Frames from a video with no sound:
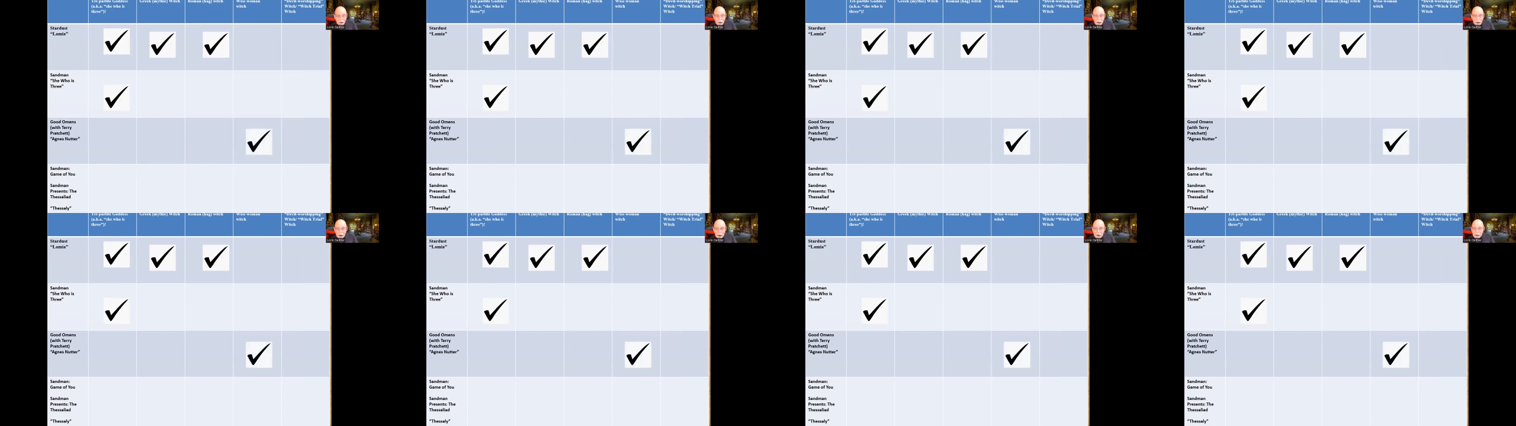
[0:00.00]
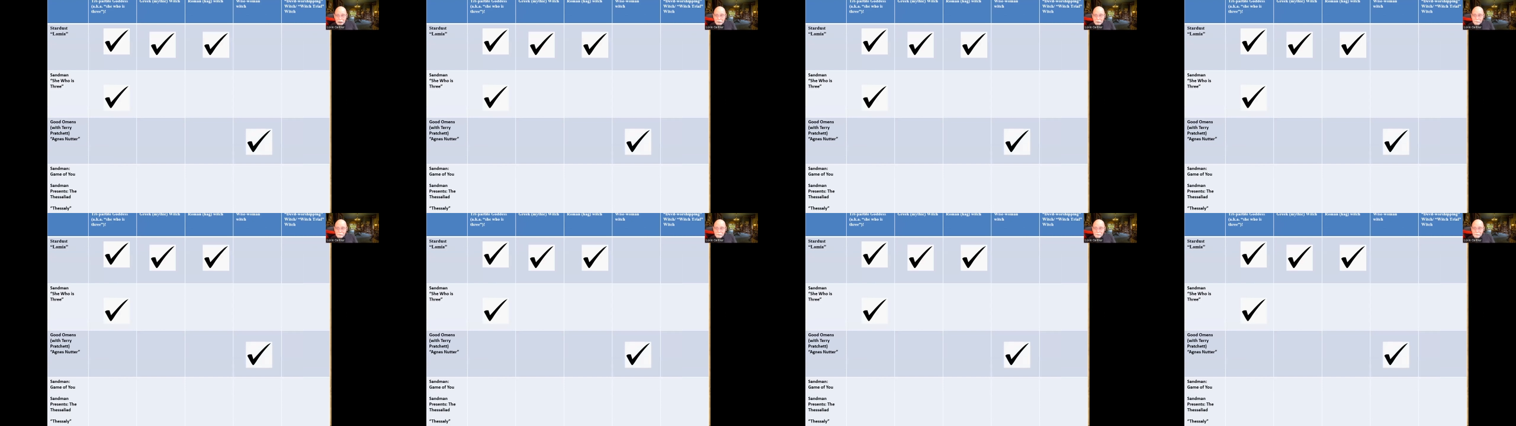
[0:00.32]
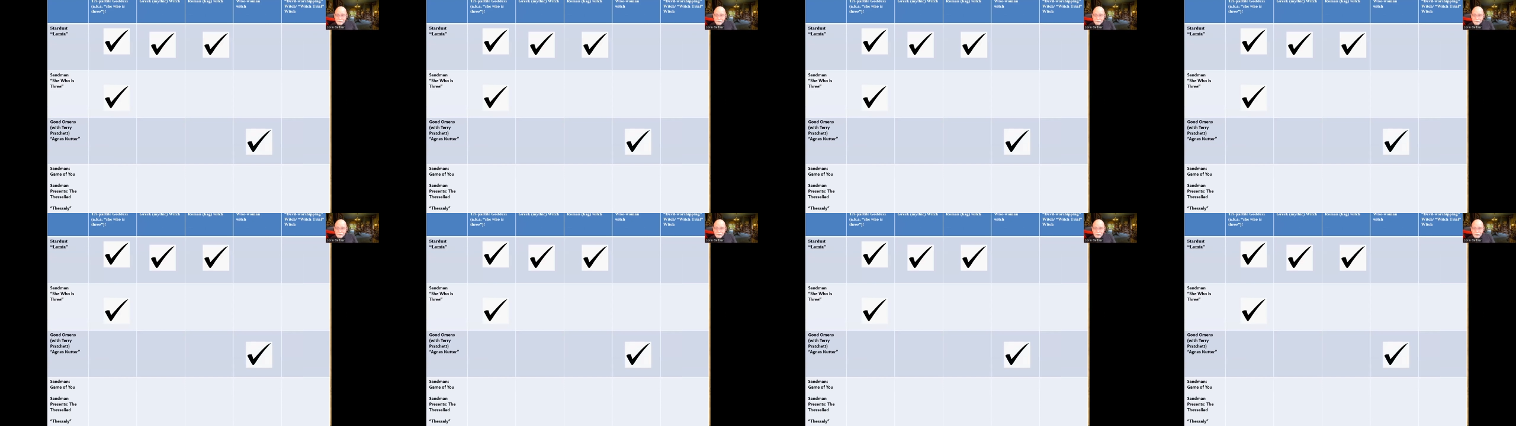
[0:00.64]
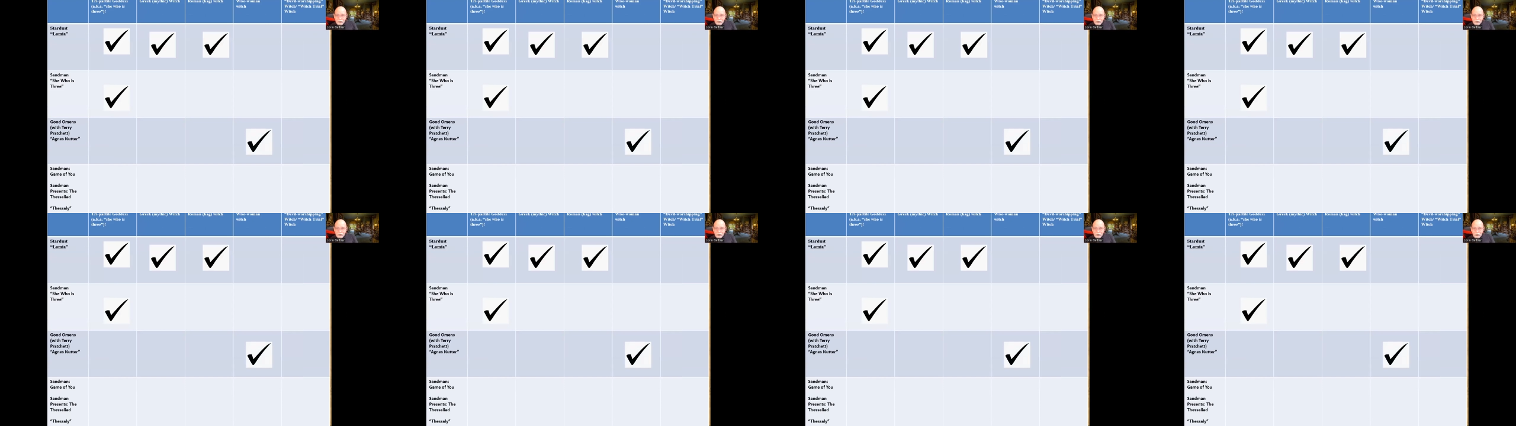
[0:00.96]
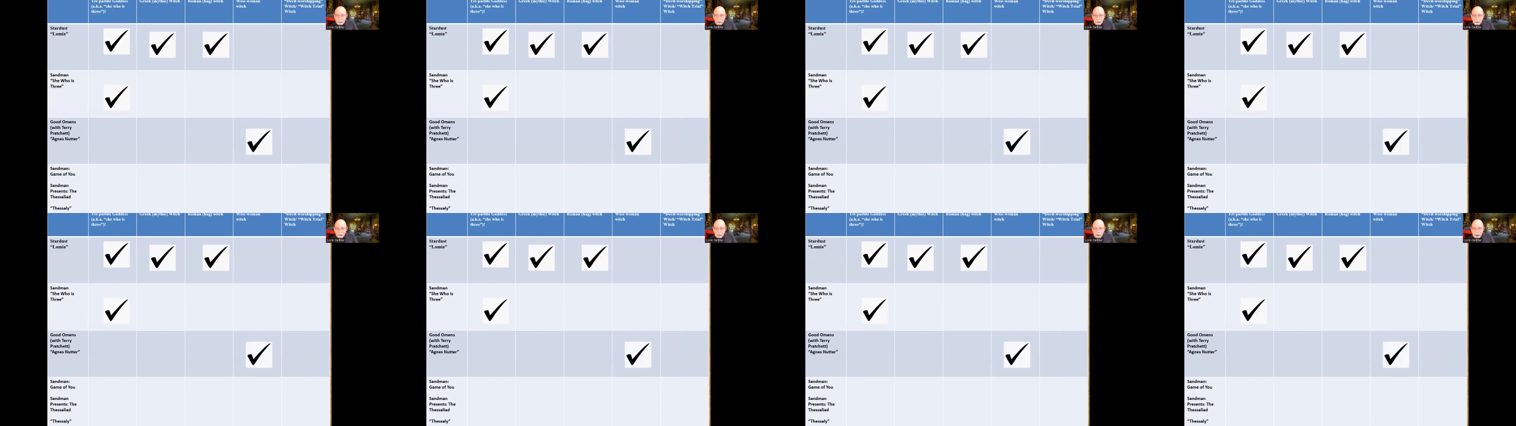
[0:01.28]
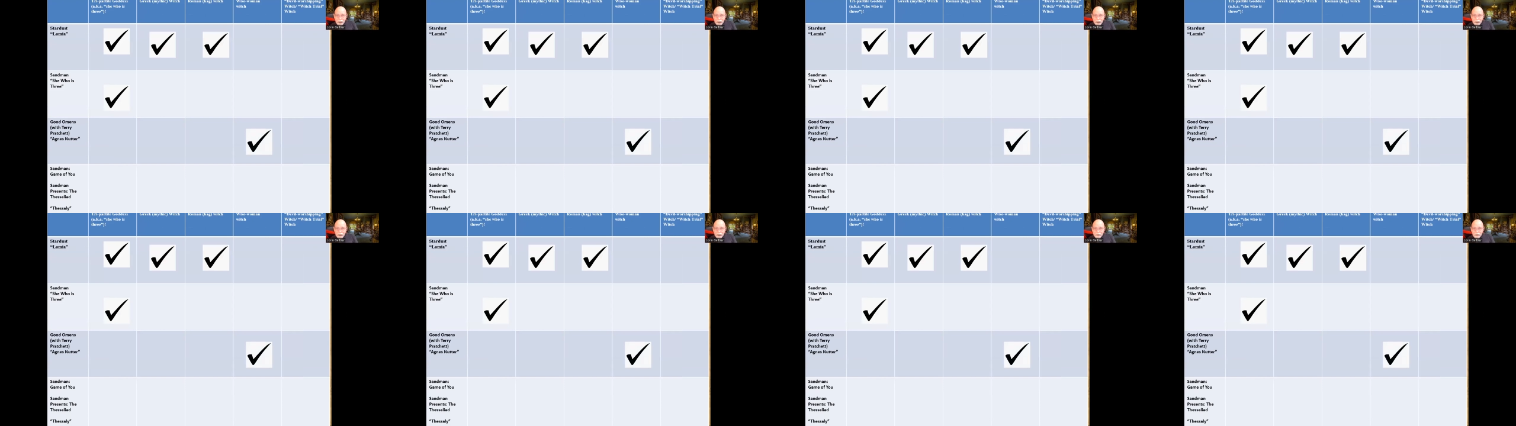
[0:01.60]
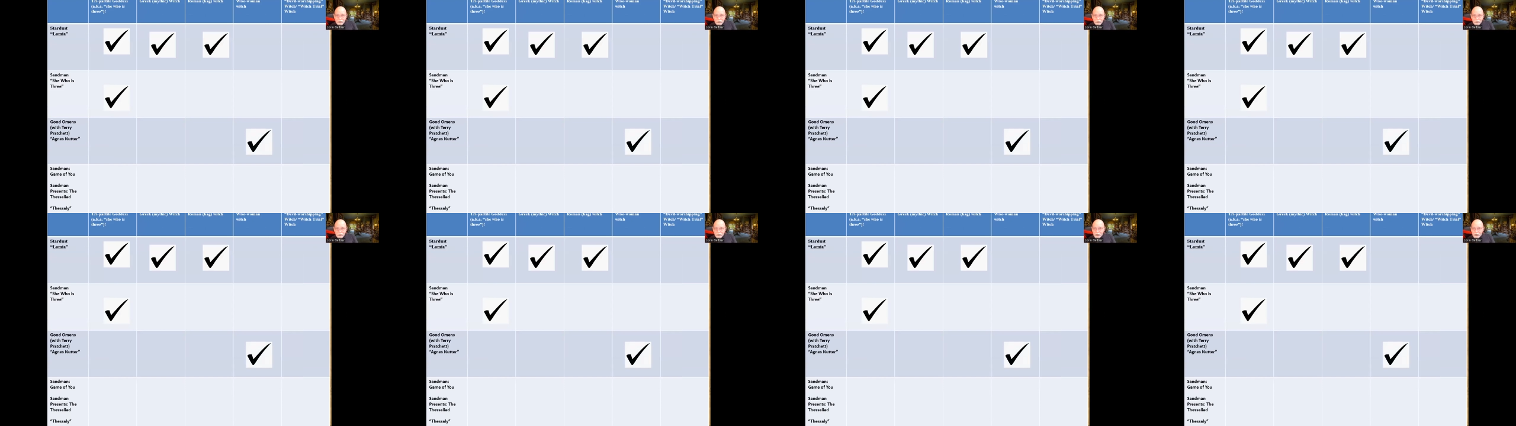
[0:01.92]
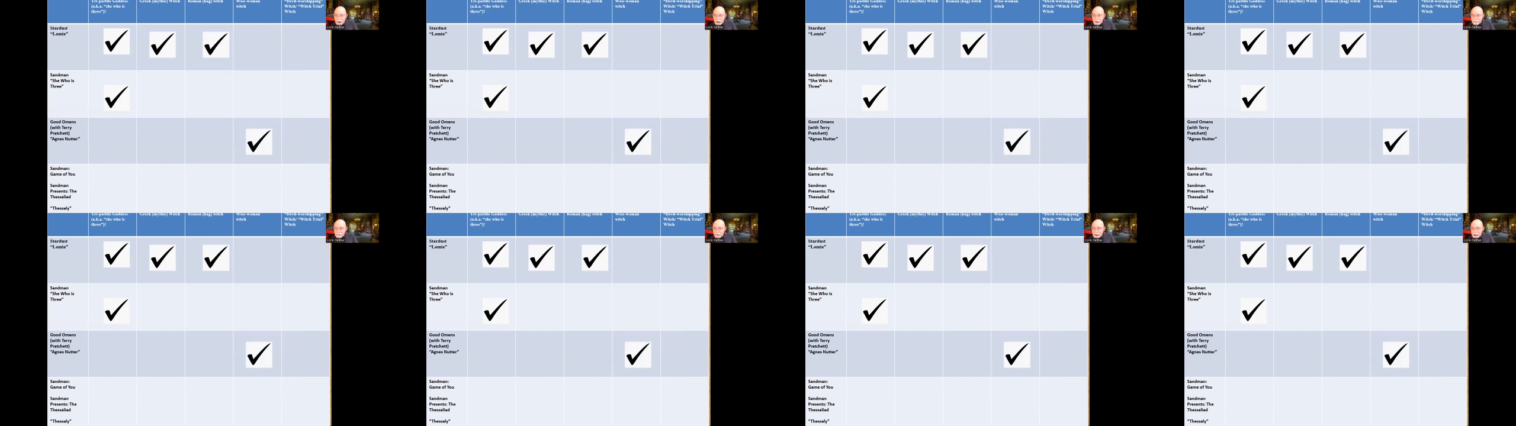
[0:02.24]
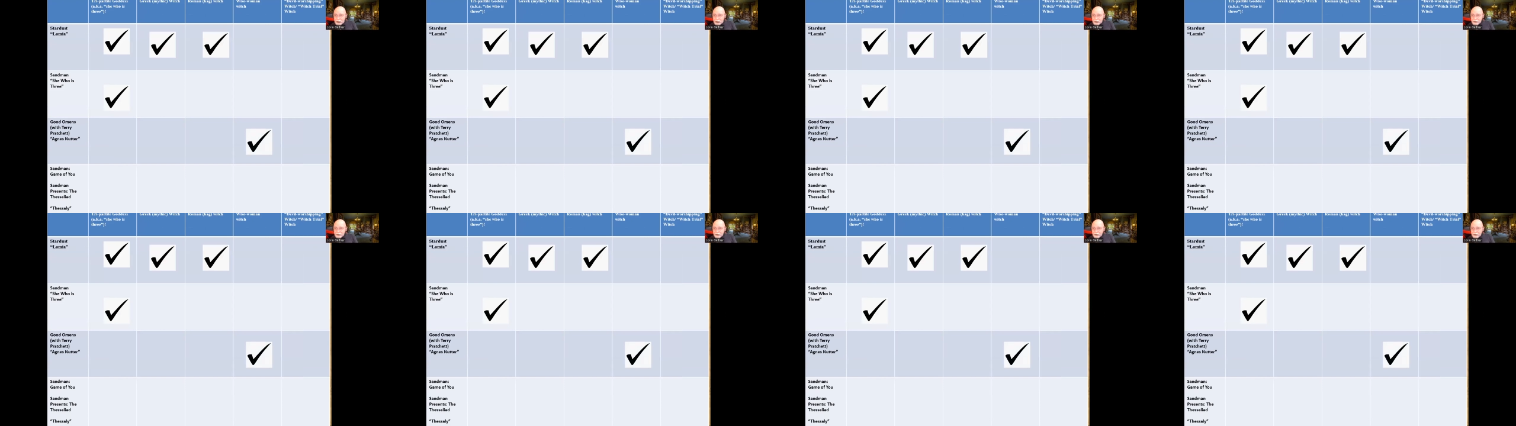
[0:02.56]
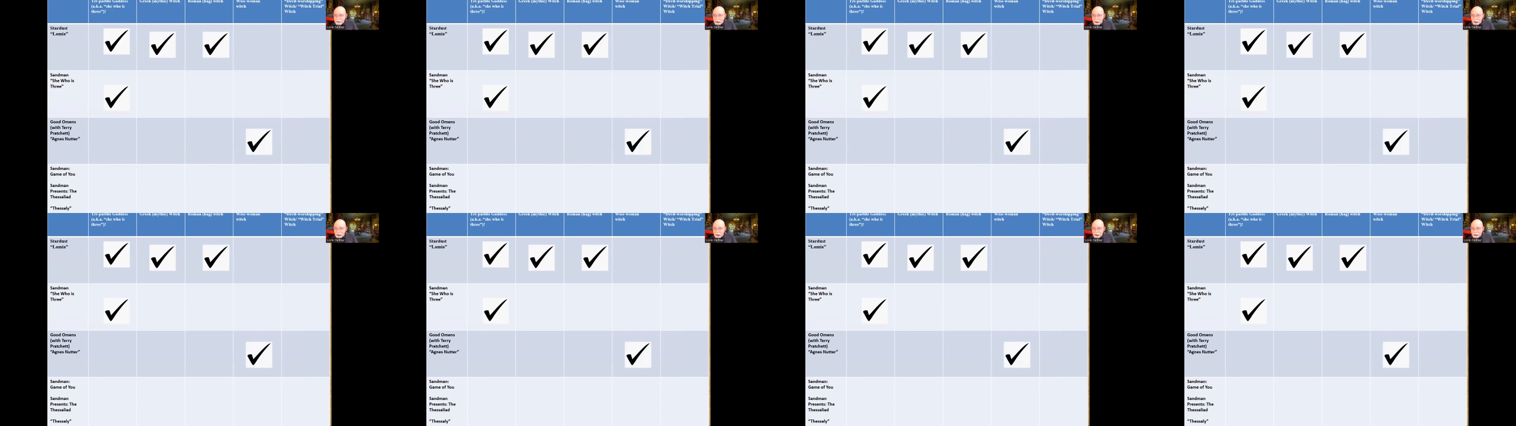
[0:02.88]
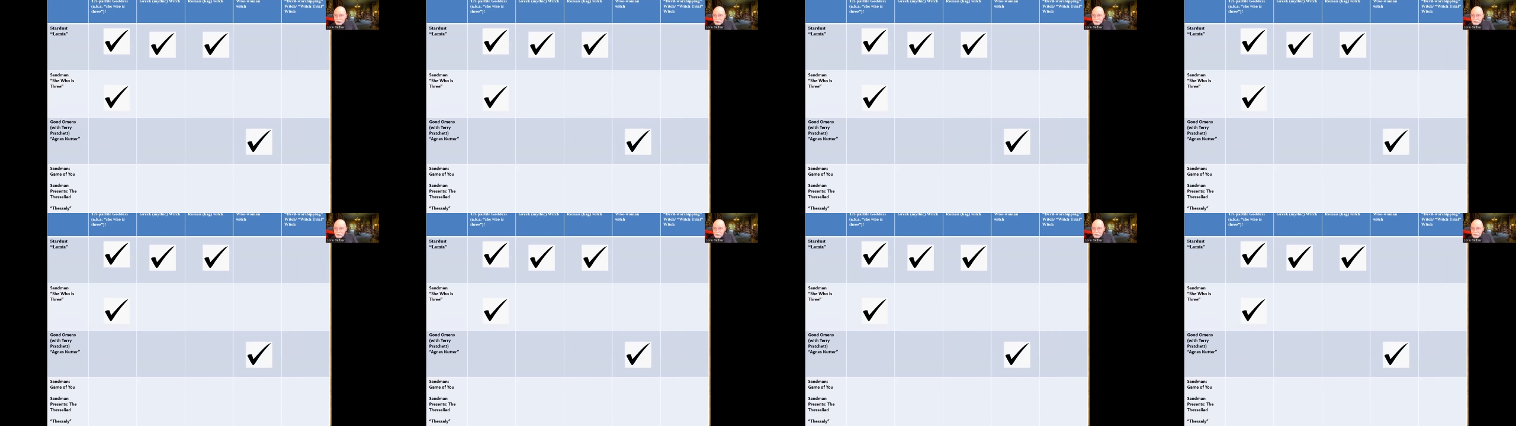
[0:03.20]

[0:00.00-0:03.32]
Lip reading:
[unreadable: no face in view]